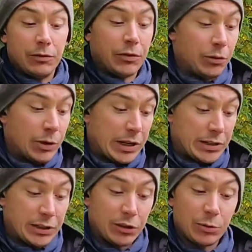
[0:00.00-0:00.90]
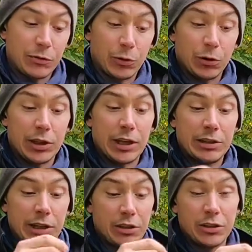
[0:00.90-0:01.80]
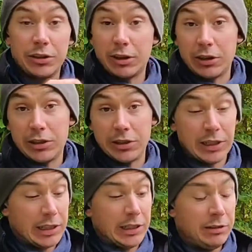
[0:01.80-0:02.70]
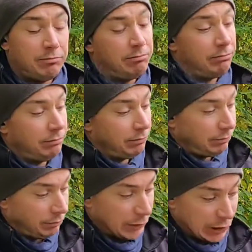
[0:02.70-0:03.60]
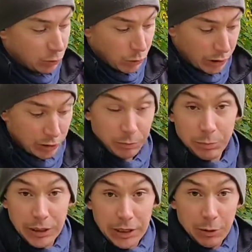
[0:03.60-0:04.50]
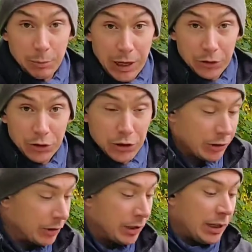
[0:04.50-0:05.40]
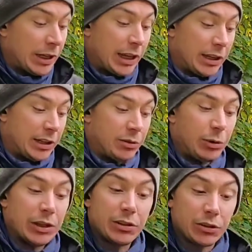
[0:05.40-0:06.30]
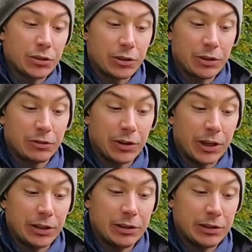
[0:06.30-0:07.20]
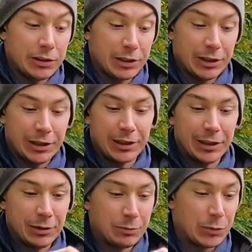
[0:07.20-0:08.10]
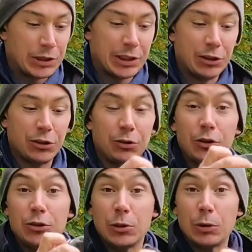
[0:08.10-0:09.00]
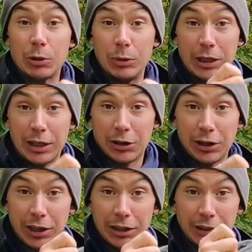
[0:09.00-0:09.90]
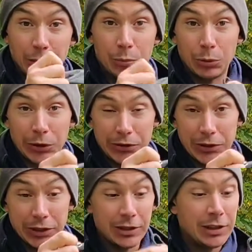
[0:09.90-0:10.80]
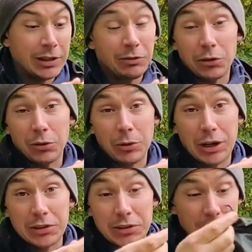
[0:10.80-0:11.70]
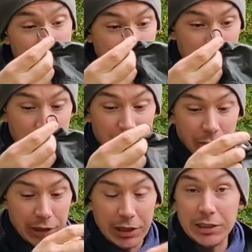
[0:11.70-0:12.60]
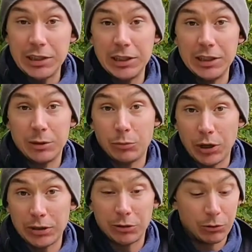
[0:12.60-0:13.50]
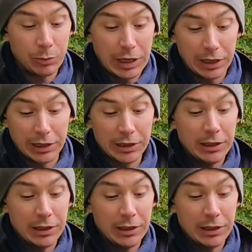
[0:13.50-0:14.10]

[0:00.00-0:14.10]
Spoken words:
For the rest, in terms of organization, there isn't any. It's one big pouch, and it being such a fine material, you don't want to be carrying anything pointy. For the rest, it's a very easy and practical bag.